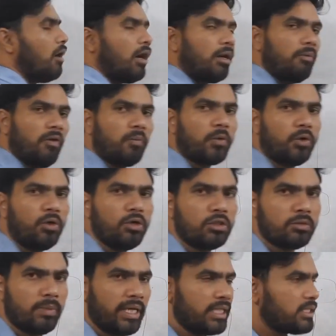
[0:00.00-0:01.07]
or we
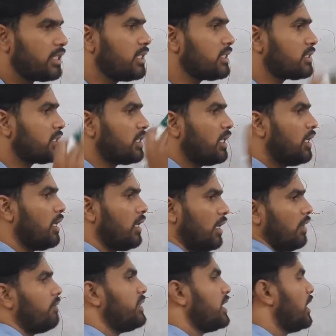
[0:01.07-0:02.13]
produce medicines
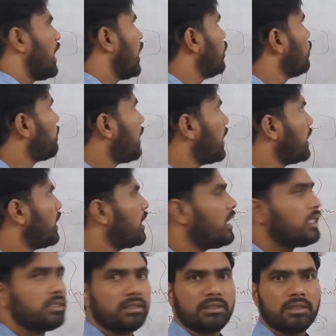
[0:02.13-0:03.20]
with
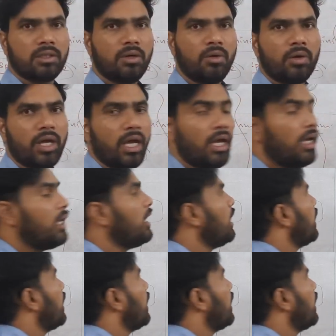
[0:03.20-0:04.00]
nanoparticles, okay,